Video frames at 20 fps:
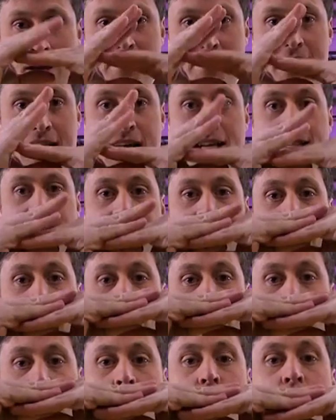because they
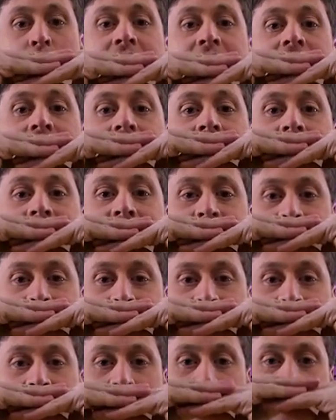squeeze
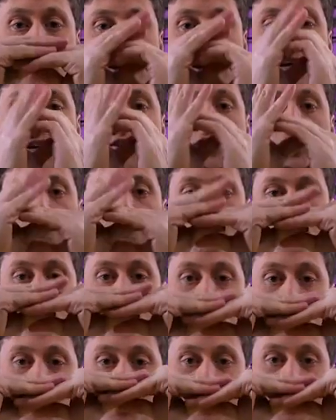together because you're
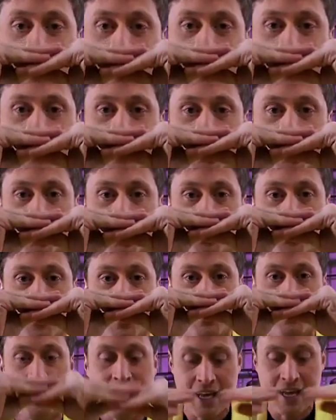pulling and they're
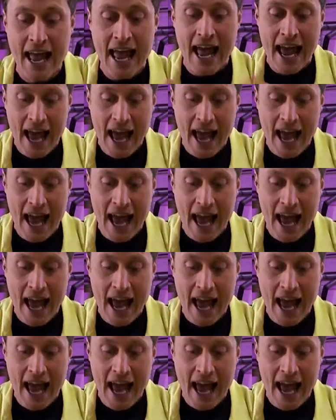squeezing.